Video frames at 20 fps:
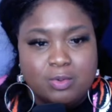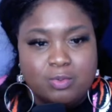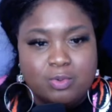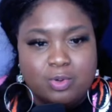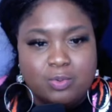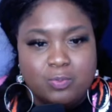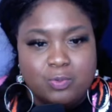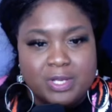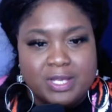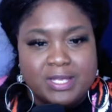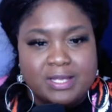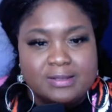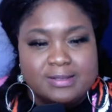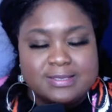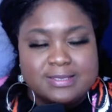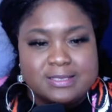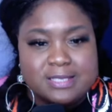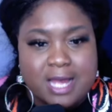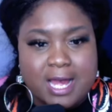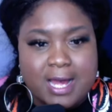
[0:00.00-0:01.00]
When we
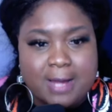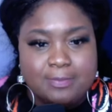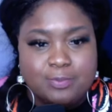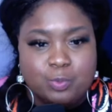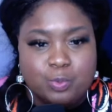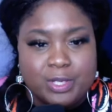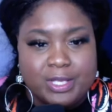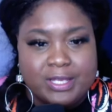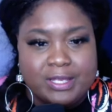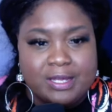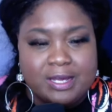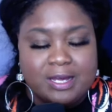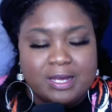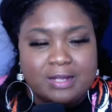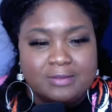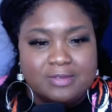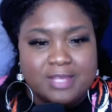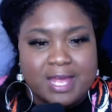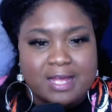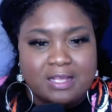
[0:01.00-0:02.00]
stopped, we
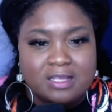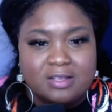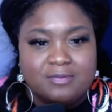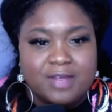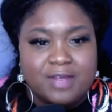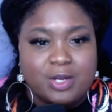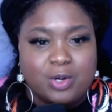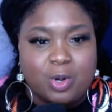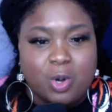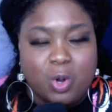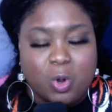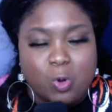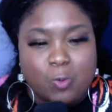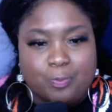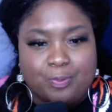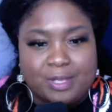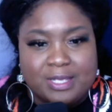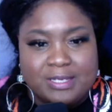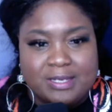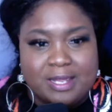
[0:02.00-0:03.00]
uh, the elevator
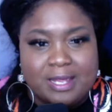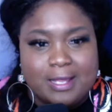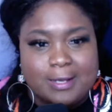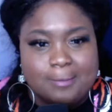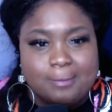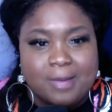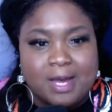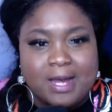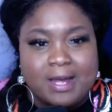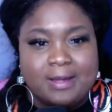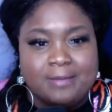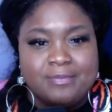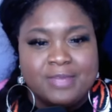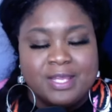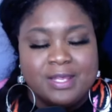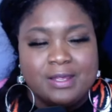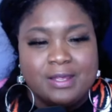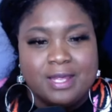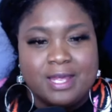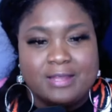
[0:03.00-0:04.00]
opened, and my
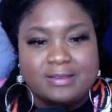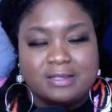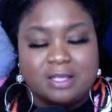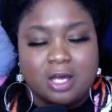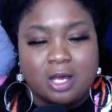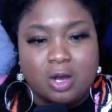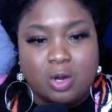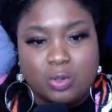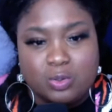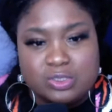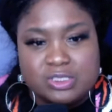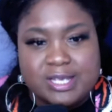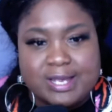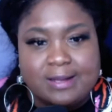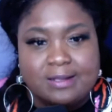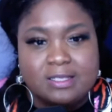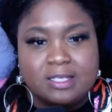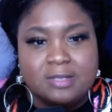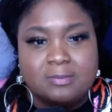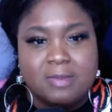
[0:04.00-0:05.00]
at the
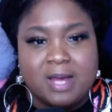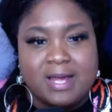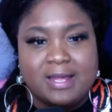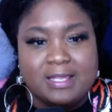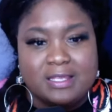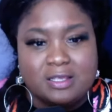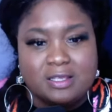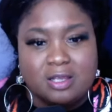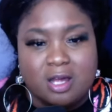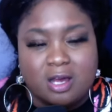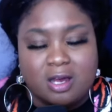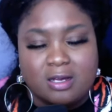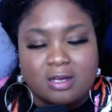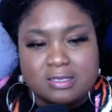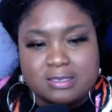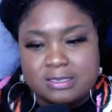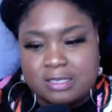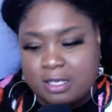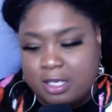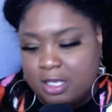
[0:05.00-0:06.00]
hotel, and my in
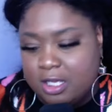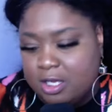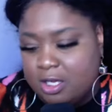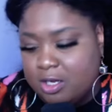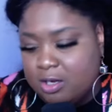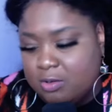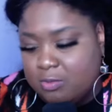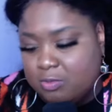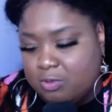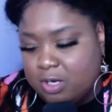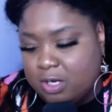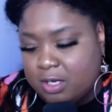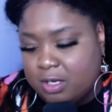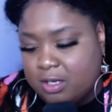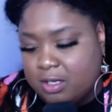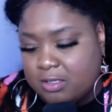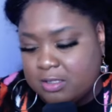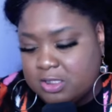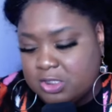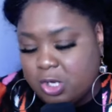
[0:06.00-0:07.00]
laws
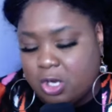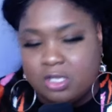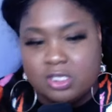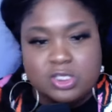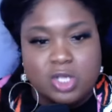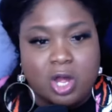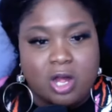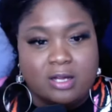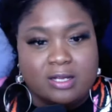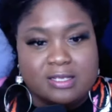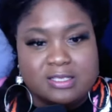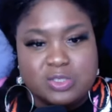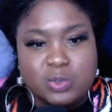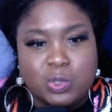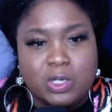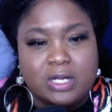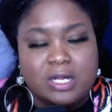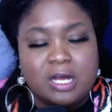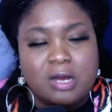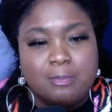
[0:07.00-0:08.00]
were started talking
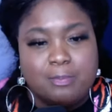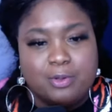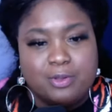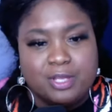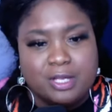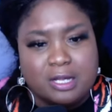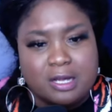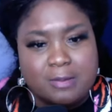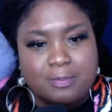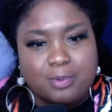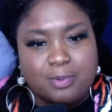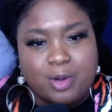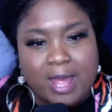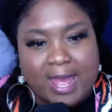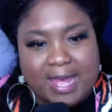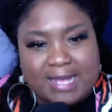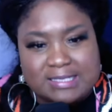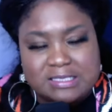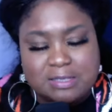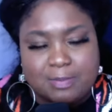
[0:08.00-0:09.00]
to a couple. The couple
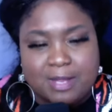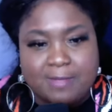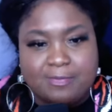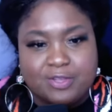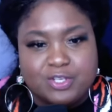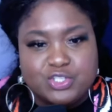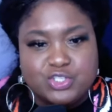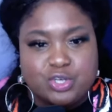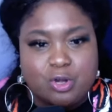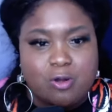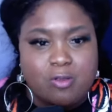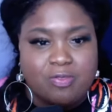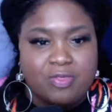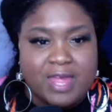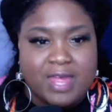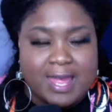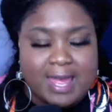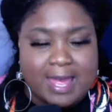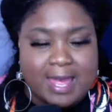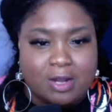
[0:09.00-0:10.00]
asked about the shirt
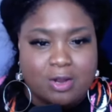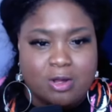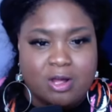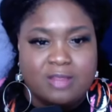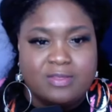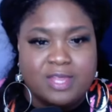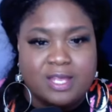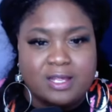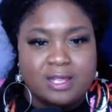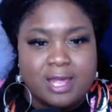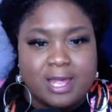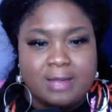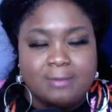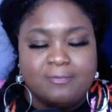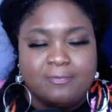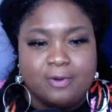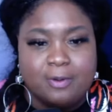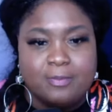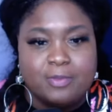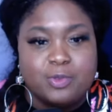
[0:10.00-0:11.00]
they had on that
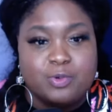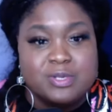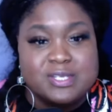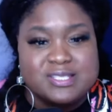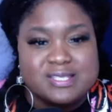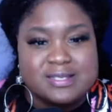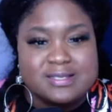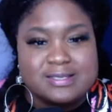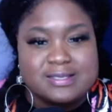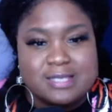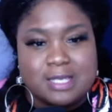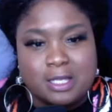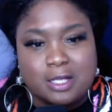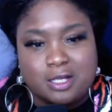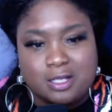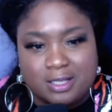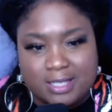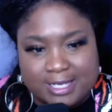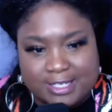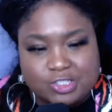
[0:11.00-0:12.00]
came from 316
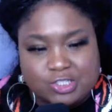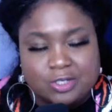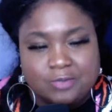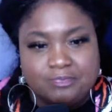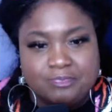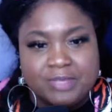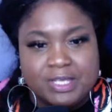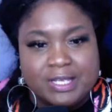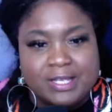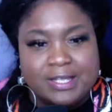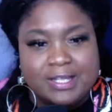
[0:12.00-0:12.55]
Collection.